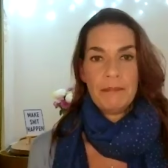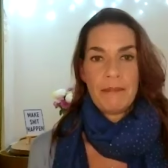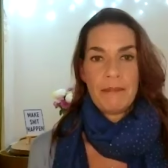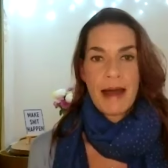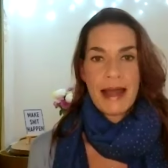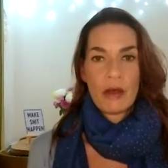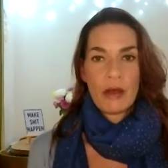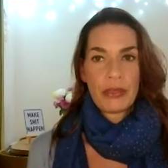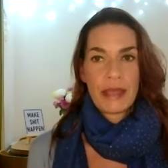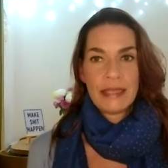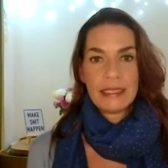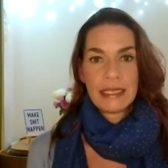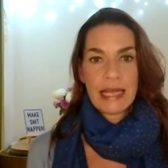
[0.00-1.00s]
my
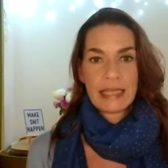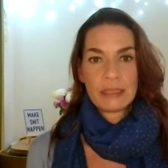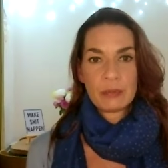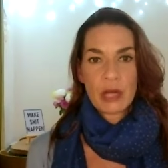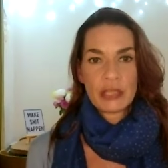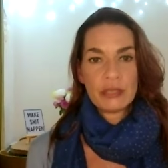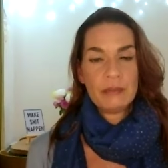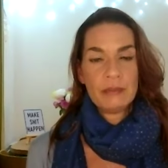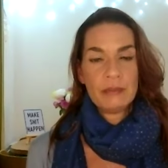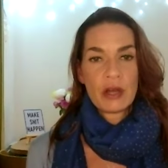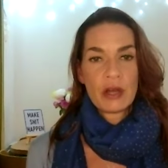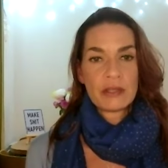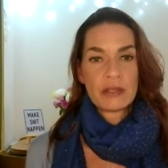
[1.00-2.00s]
authentic expression
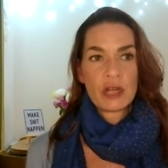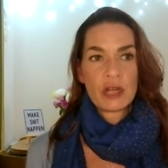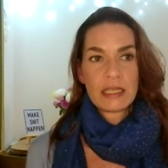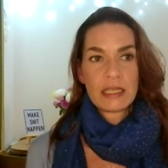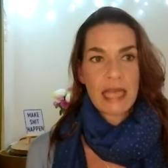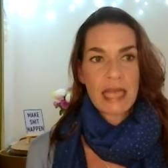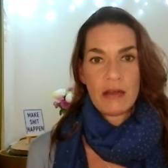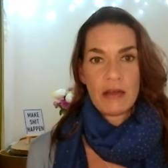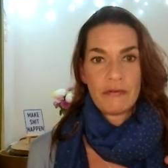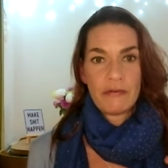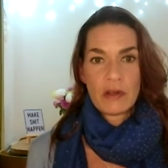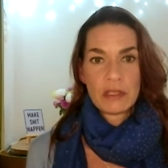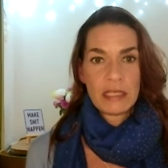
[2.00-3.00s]
because it triggers their
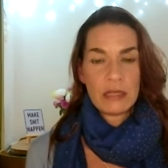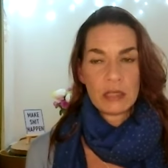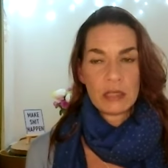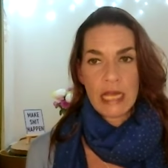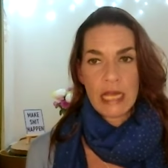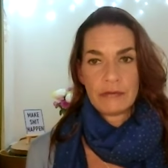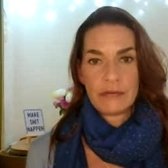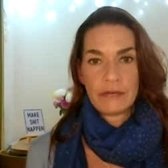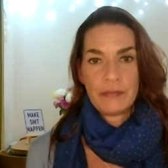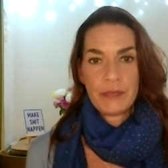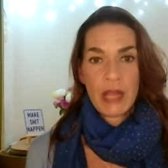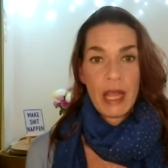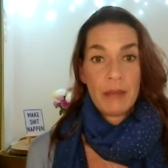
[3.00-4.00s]
false ego self.
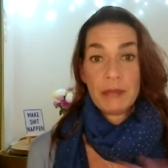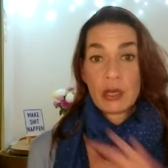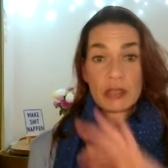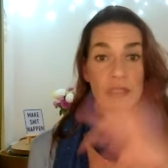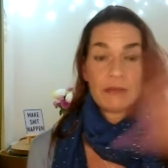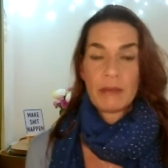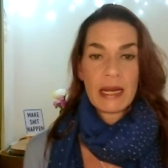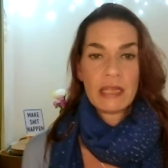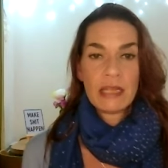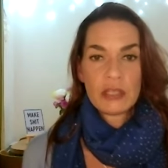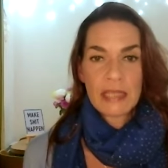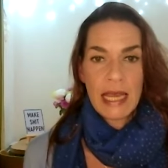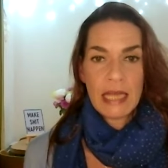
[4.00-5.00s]
Because whether
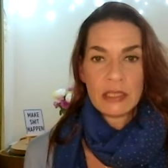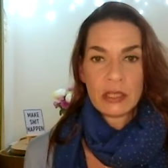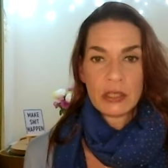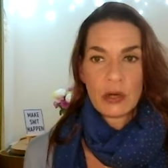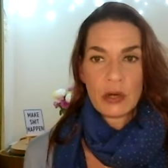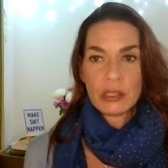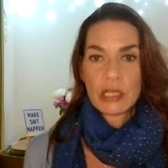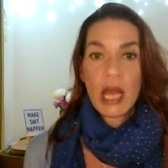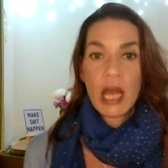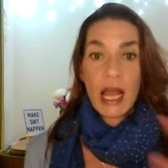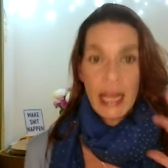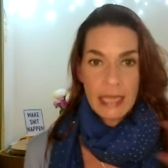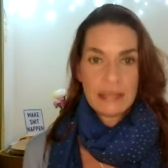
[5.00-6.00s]
you say it or don't,
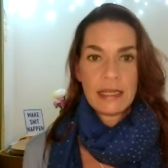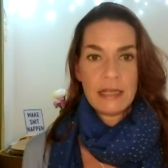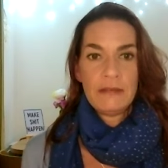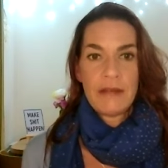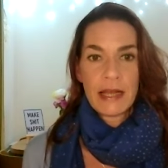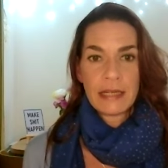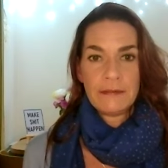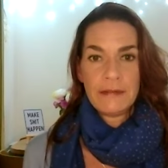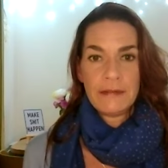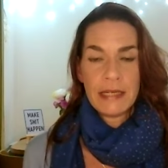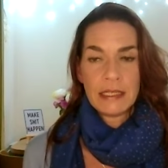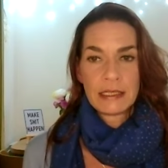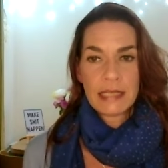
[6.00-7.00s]
it's in the fucking
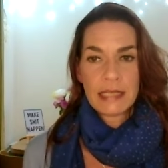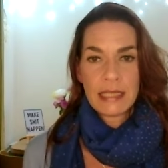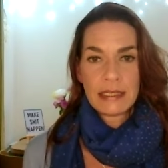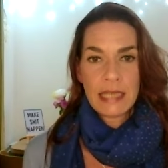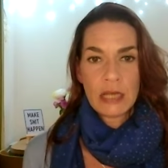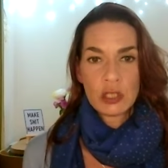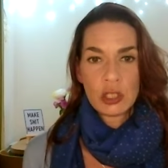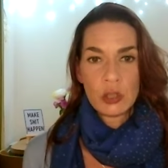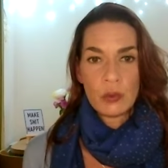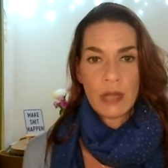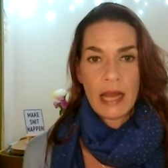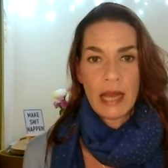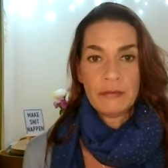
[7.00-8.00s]
field. That's the
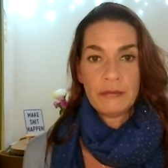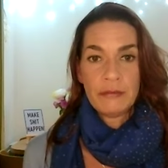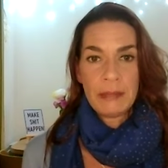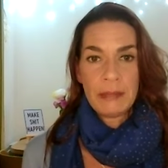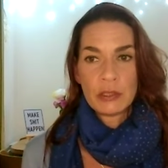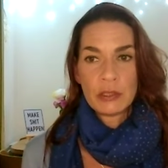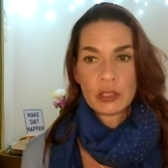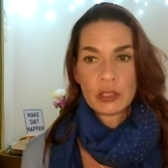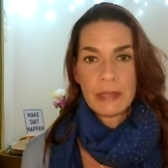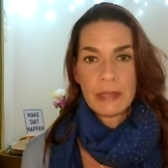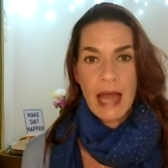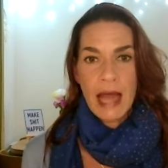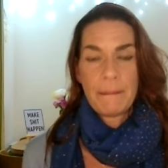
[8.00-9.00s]
issue. And if people don't
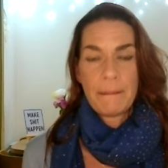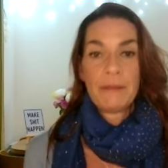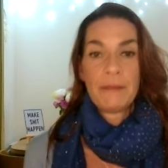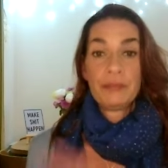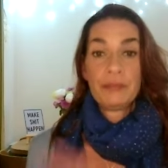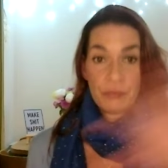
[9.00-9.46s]
speak up,